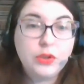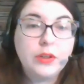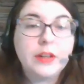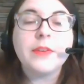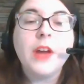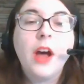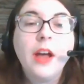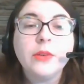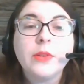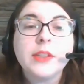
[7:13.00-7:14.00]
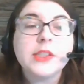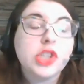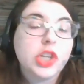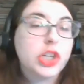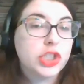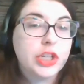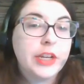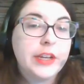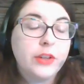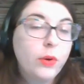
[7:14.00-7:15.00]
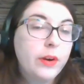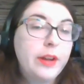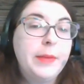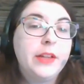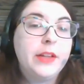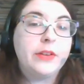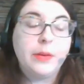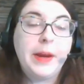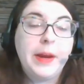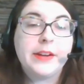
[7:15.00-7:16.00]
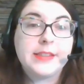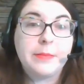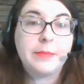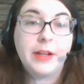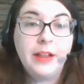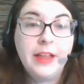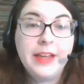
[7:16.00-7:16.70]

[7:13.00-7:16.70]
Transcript: And if not, you can search in your email or your parents' email